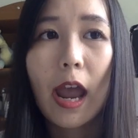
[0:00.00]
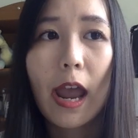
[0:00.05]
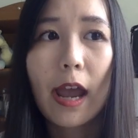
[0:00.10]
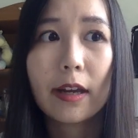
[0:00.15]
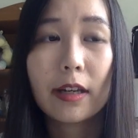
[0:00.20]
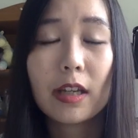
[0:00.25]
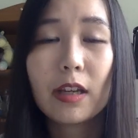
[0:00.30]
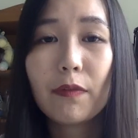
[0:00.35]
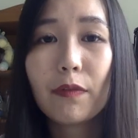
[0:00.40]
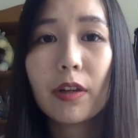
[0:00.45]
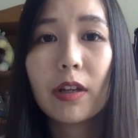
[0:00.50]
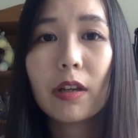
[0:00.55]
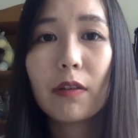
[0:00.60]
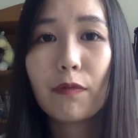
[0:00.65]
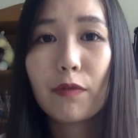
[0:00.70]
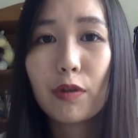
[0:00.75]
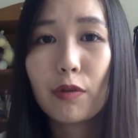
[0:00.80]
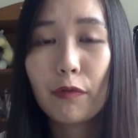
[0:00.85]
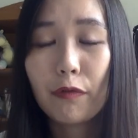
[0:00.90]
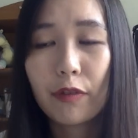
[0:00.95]
and even
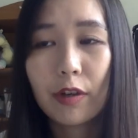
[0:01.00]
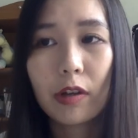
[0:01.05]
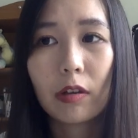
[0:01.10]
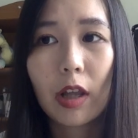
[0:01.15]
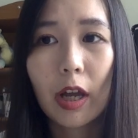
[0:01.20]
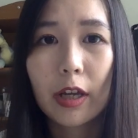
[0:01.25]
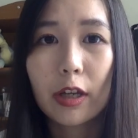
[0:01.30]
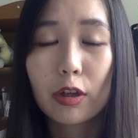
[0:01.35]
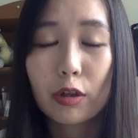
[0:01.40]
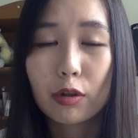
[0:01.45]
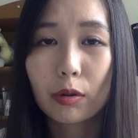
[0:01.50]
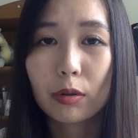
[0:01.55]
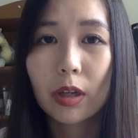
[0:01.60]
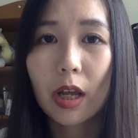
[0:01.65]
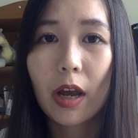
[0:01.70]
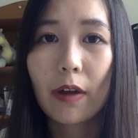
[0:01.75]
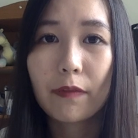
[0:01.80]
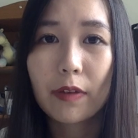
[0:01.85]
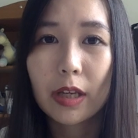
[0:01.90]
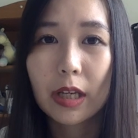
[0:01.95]
if you feel like you don't
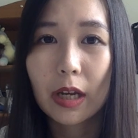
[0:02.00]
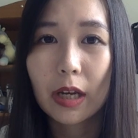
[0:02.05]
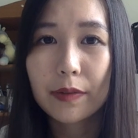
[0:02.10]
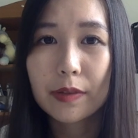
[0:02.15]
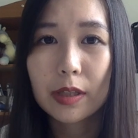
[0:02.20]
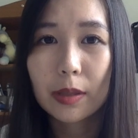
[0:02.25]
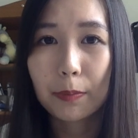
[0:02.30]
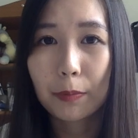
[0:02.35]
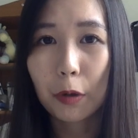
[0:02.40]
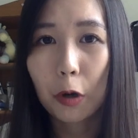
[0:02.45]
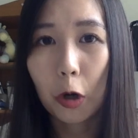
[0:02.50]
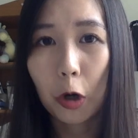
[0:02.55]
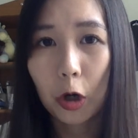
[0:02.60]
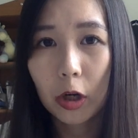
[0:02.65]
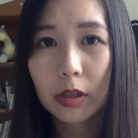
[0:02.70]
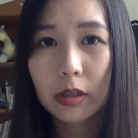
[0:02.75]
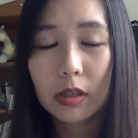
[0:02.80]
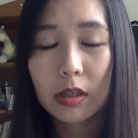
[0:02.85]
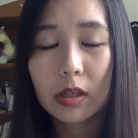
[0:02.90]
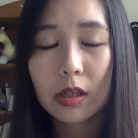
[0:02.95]
have enough
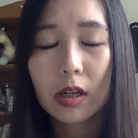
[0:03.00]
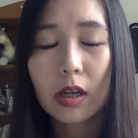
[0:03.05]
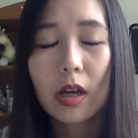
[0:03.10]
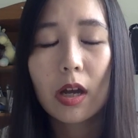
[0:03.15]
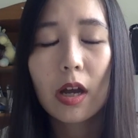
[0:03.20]
support